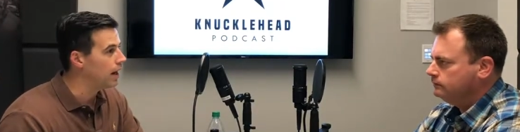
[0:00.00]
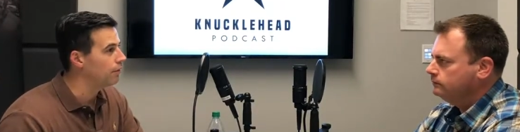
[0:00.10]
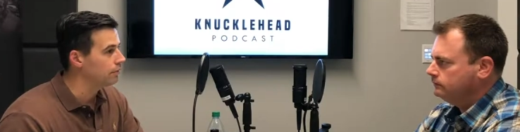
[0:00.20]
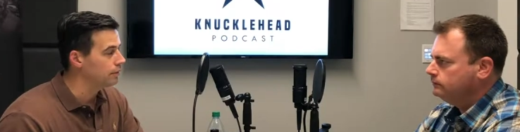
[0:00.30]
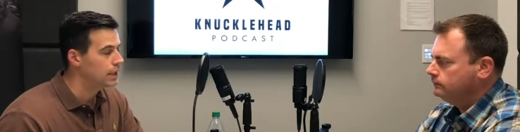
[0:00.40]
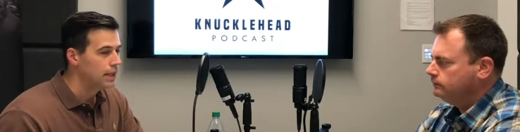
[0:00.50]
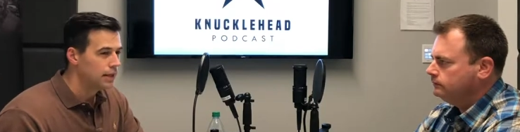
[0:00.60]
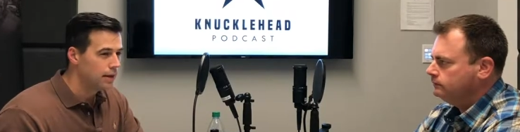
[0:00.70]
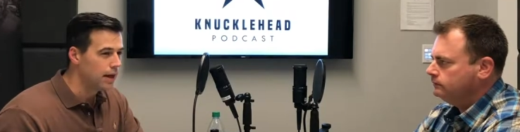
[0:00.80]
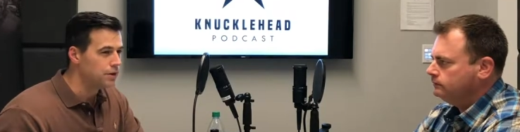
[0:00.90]
Speaker 1: out and
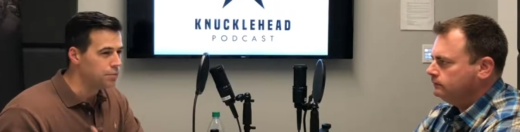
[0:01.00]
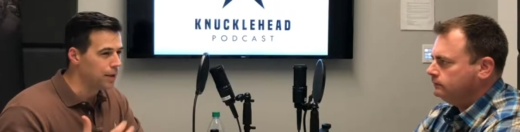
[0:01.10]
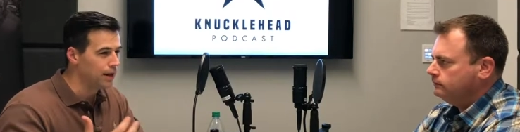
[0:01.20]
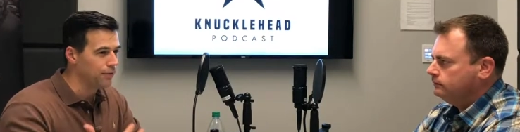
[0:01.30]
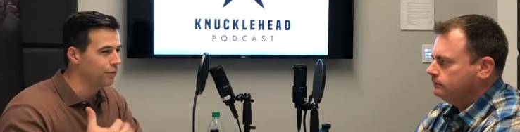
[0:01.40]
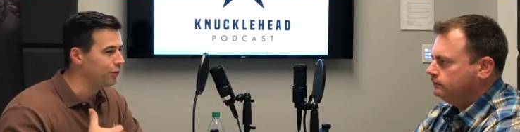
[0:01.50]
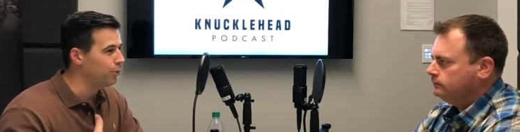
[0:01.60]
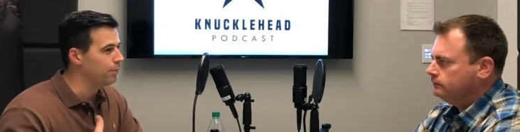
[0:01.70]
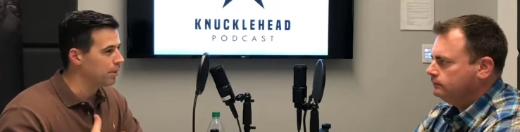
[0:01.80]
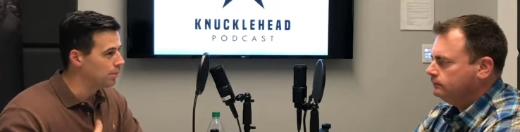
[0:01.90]
not a demand
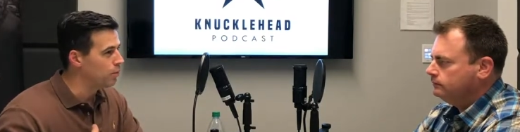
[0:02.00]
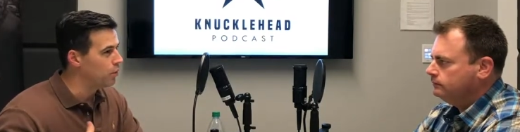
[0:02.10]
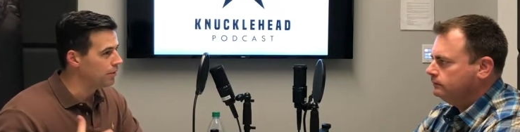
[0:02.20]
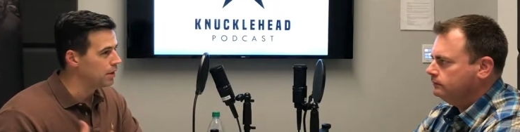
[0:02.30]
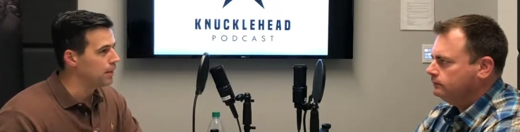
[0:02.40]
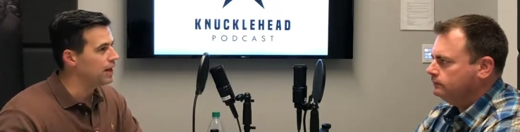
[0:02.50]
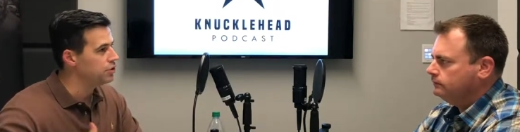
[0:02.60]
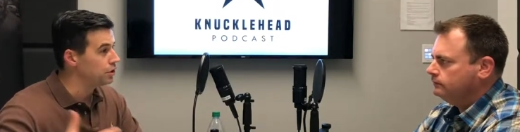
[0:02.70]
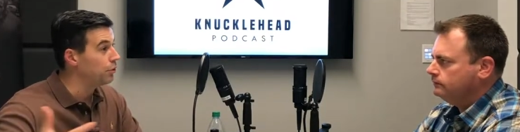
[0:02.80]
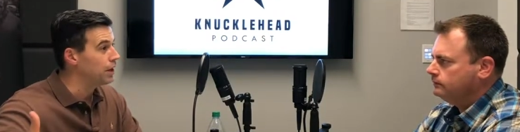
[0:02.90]
fulfillment, but a more of a demand
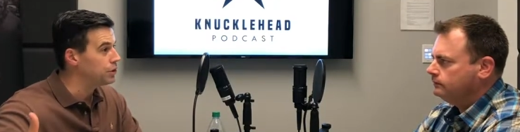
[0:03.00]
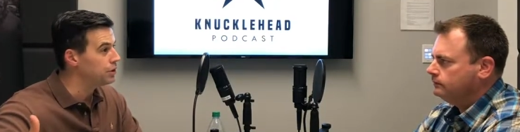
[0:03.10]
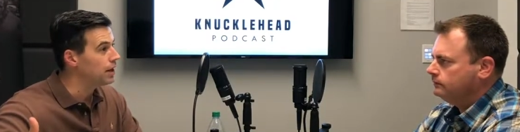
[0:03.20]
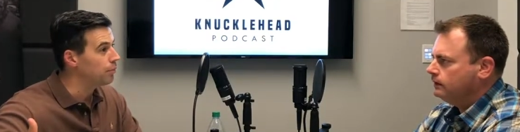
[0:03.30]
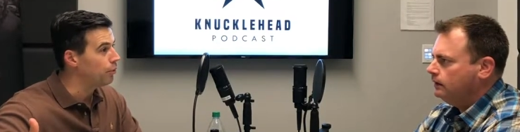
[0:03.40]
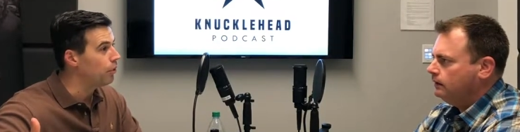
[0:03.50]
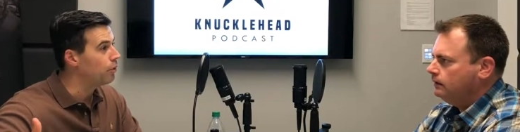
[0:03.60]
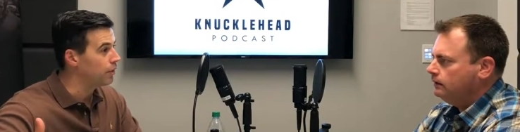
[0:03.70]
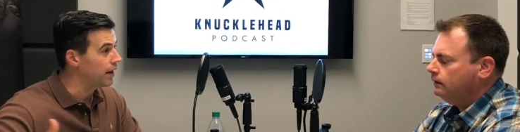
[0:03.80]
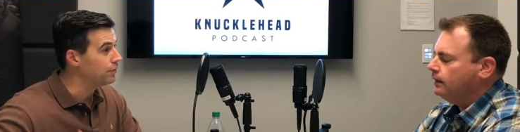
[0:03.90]
generation type role,
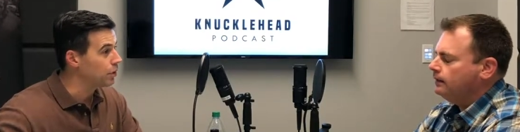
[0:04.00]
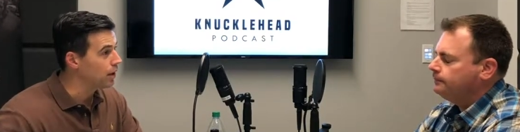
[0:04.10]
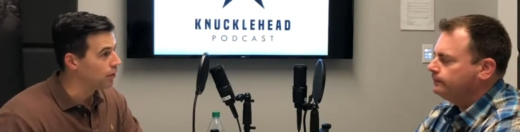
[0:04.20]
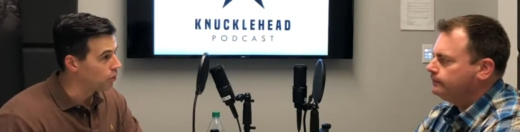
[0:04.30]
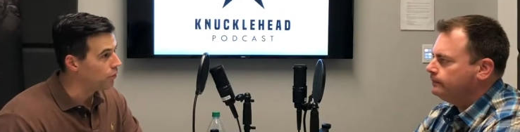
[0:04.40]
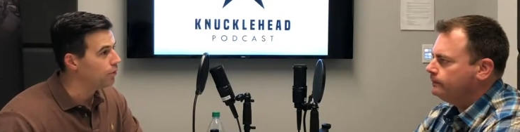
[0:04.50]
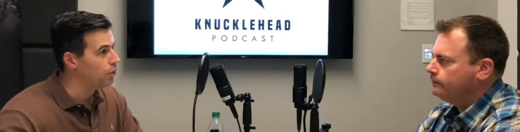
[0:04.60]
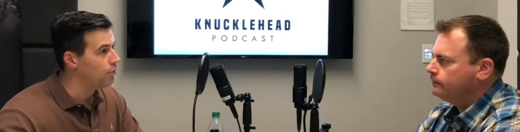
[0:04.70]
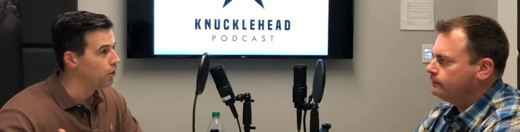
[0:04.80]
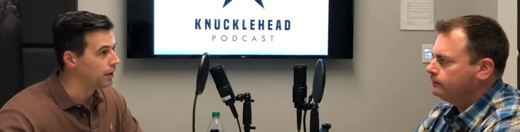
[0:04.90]
where they have yeah. to go out and carve their
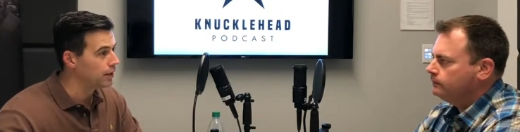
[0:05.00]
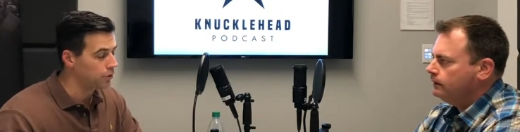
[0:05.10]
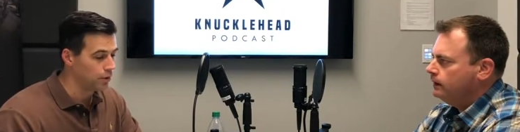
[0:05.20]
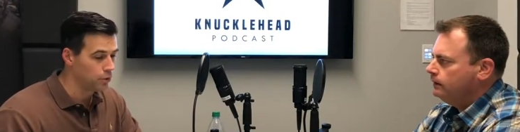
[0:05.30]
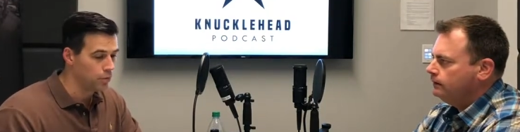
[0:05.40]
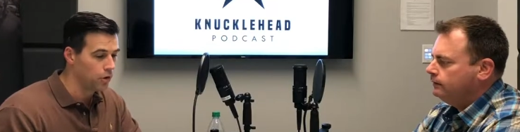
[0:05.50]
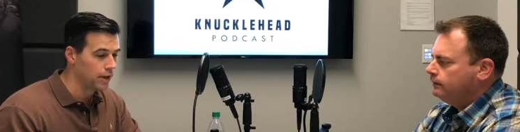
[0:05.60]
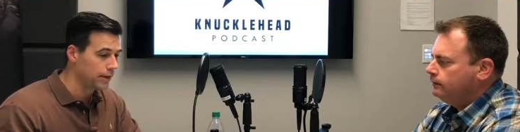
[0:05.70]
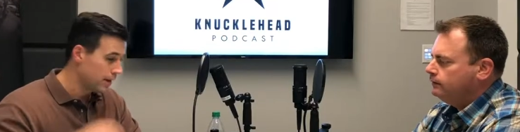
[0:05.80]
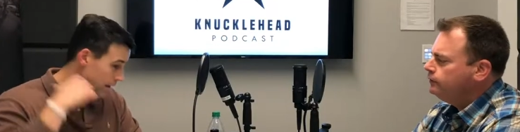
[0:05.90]
own market, create their own
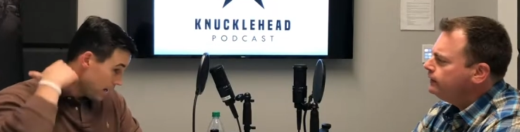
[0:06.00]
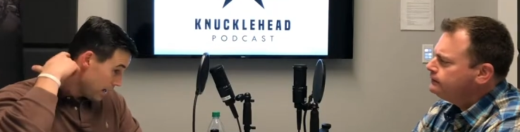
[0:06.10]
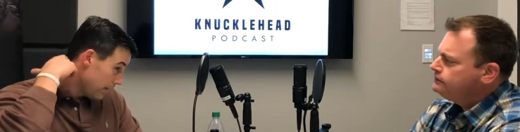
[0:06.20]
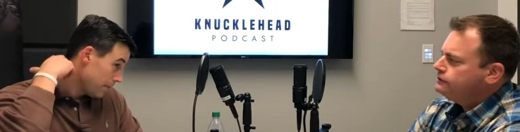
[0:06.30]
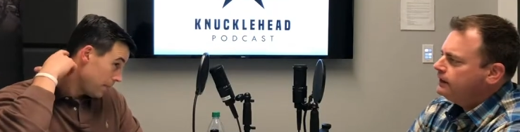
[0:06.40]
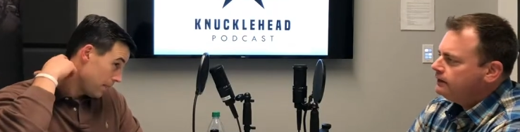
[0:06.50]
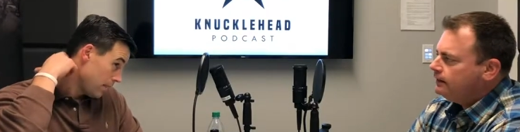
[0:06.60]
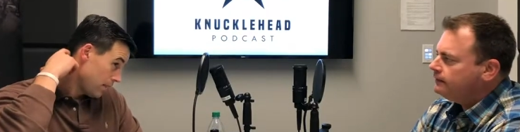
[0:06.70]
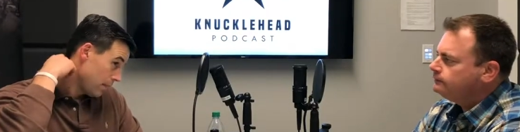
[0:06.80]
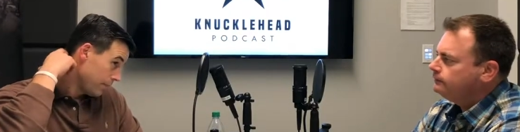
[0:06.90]
market.
Speaker 2: Do you think that's a genetic
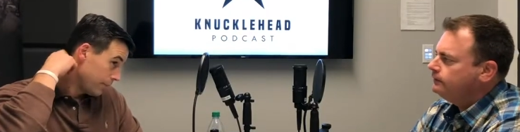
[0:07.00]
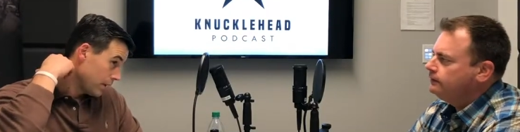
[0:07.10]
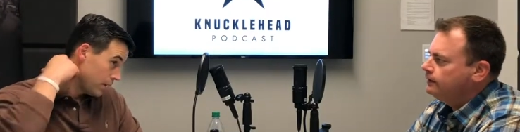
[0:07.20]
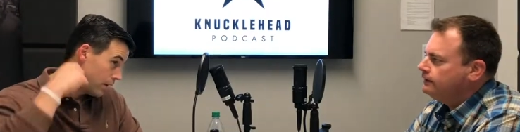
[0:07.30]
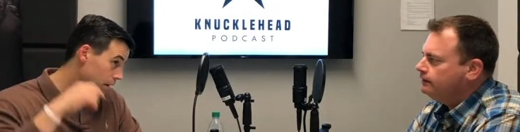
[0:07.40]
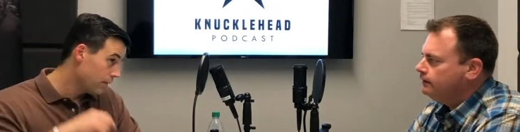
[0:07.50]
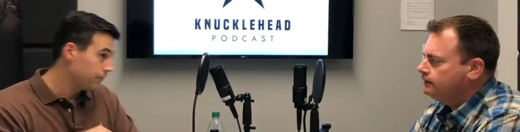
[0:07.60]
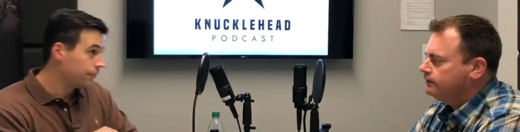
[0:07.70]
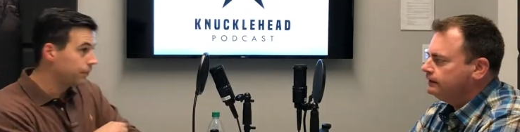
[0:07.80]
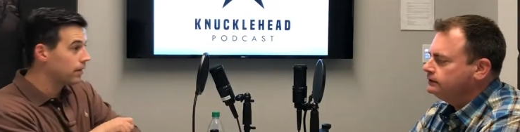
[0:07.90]
thing? Do you think that
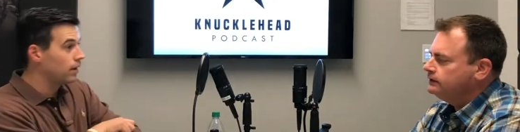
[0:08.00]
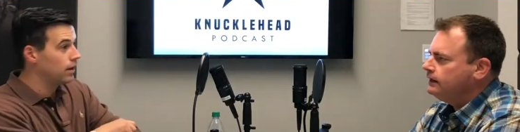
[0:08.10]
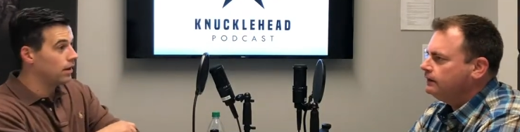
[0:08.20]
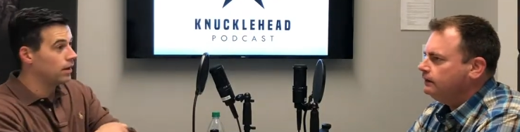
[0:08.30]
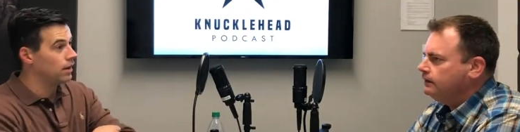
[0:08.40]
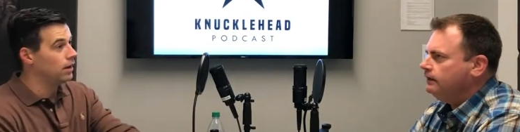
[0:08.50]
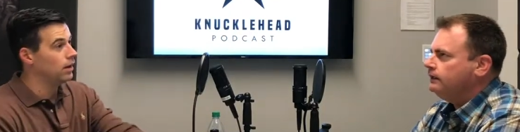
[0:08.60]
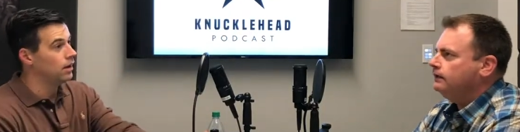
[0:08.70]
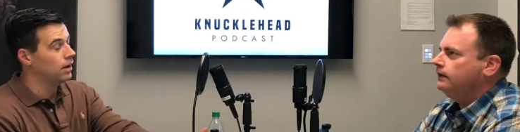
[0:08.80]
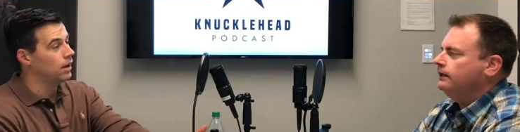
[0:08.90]
there's like
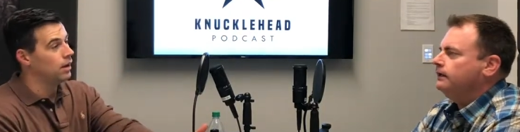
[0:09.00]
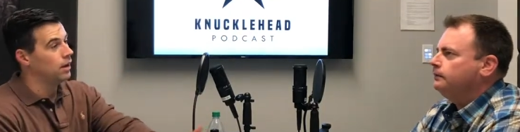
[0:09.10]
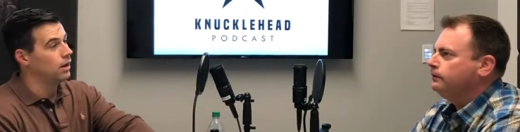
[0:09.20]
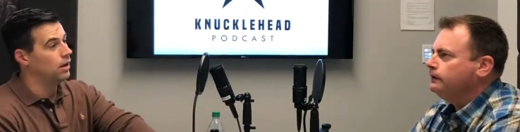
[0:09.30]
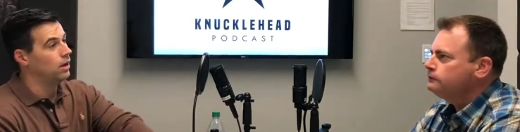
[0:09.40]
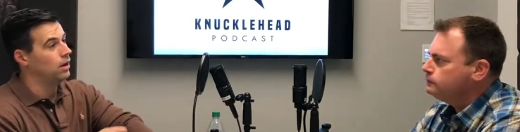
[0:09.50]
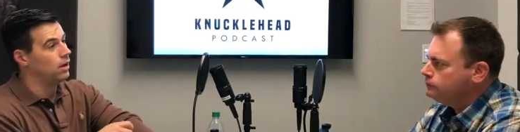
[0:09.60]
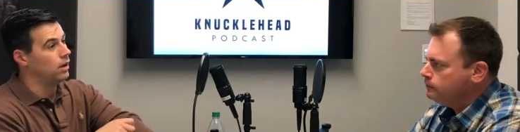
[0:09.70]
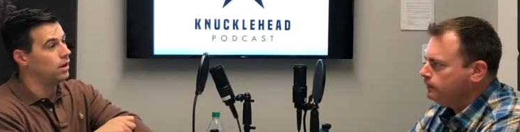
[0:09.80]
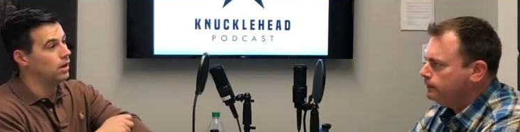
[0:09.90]
genetically uh,
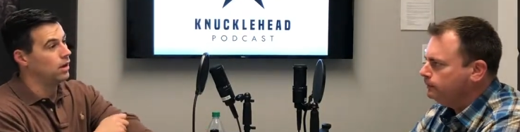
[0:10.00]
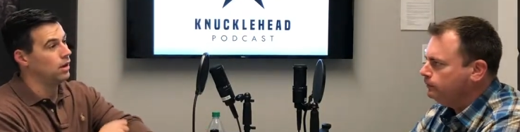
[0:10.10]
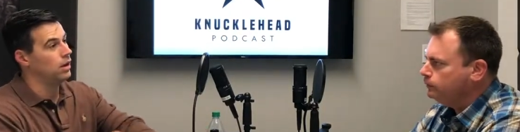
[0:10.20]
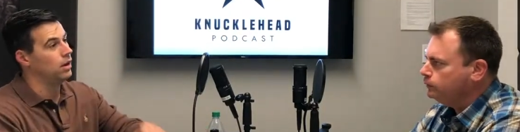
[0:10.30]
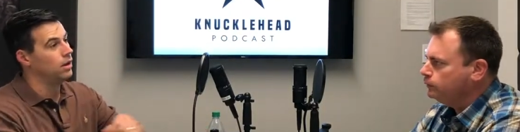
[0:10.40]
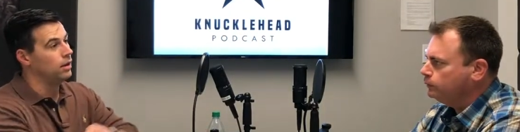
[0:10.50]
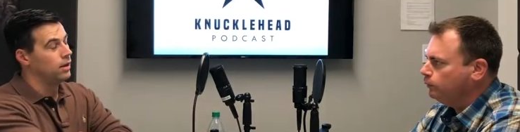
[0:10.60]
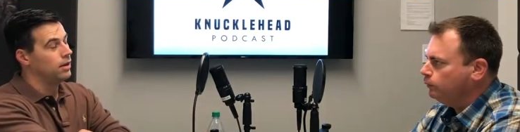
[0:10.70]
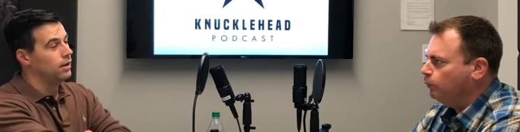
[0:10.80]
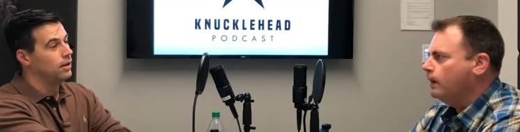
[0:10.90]
predisposition people who
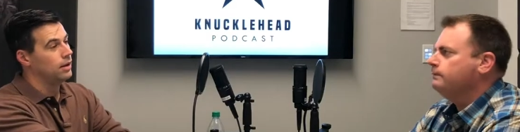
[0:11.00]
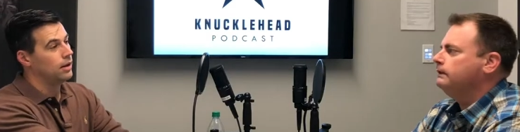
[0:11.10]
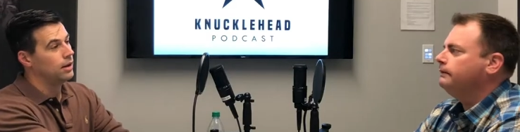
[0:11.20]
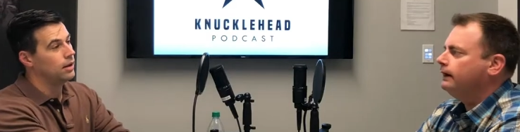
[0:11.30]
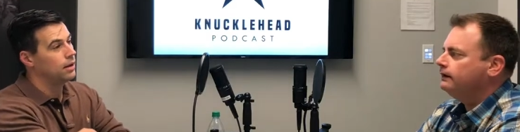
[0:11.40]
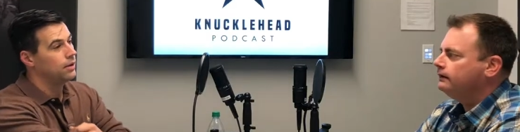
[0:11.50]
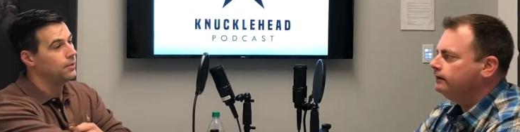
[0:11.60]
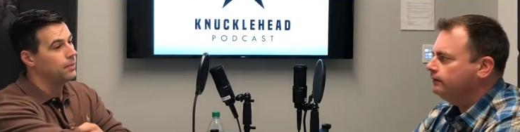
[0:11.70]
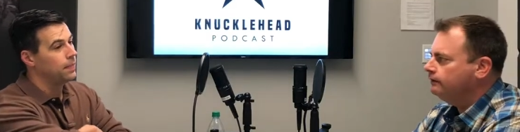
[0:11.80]
want to be the pioneer